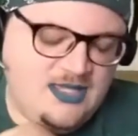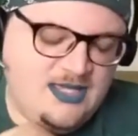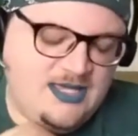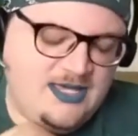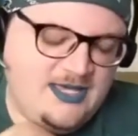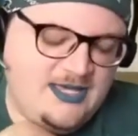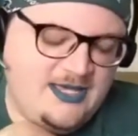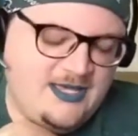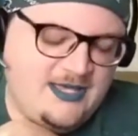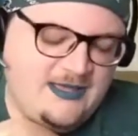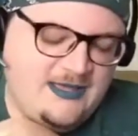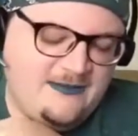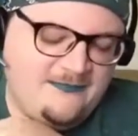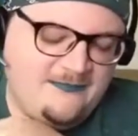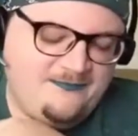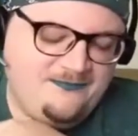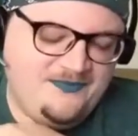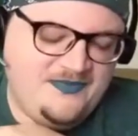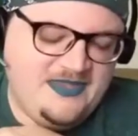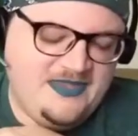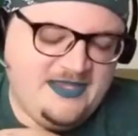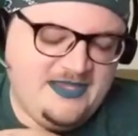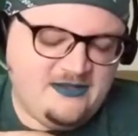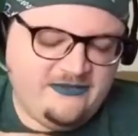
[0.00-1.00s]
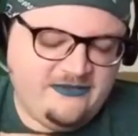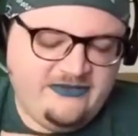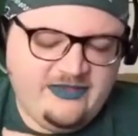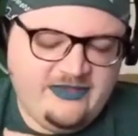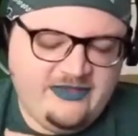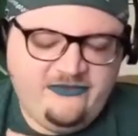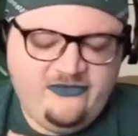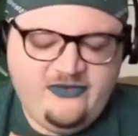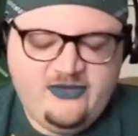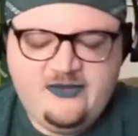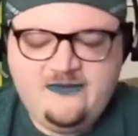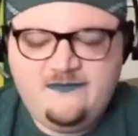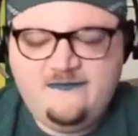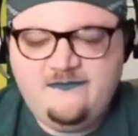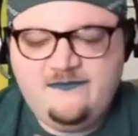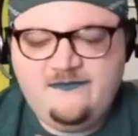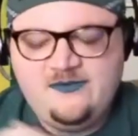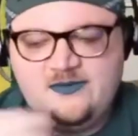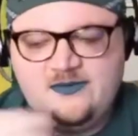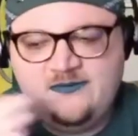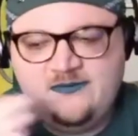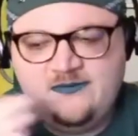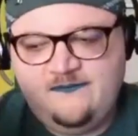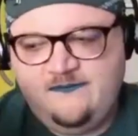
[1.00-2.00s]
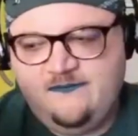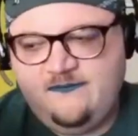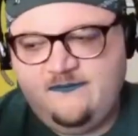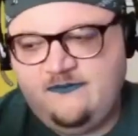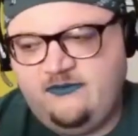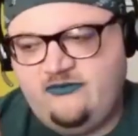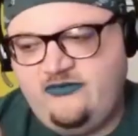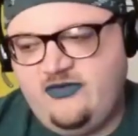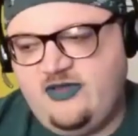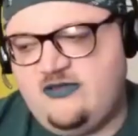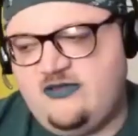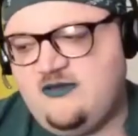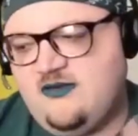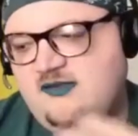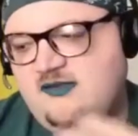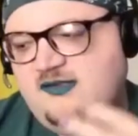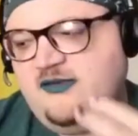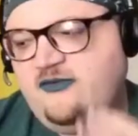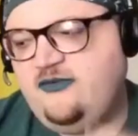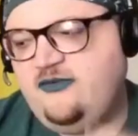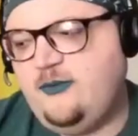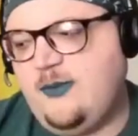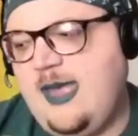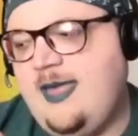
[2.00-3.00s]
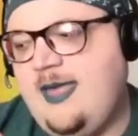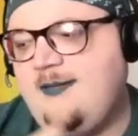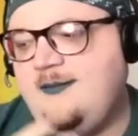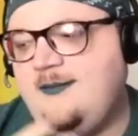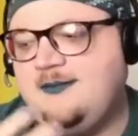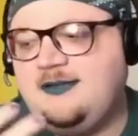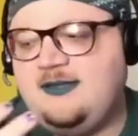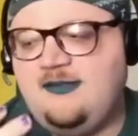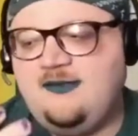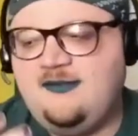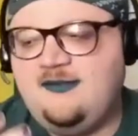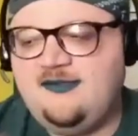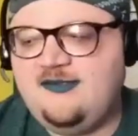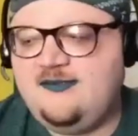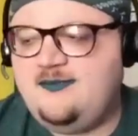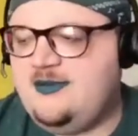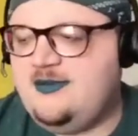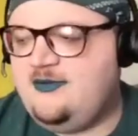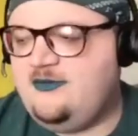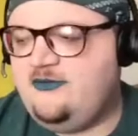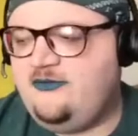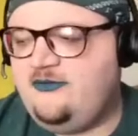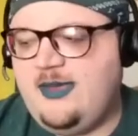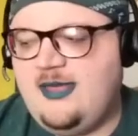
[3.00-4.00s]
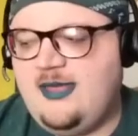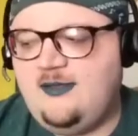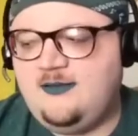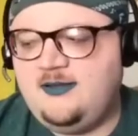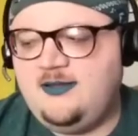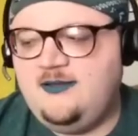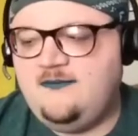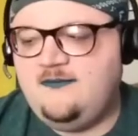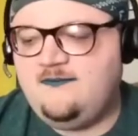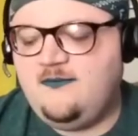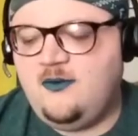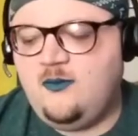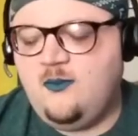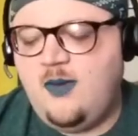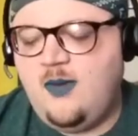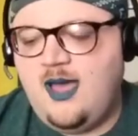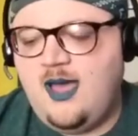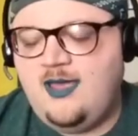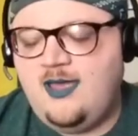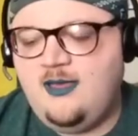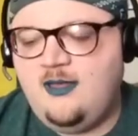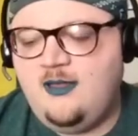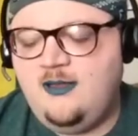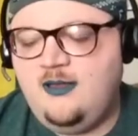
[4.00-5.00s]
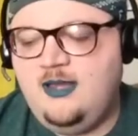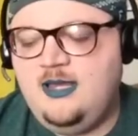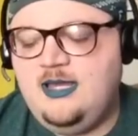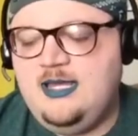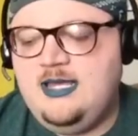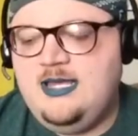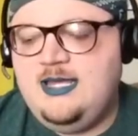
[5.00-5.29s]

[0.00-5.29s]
the intersection of sort of gender, sexuality, spirituality for a while.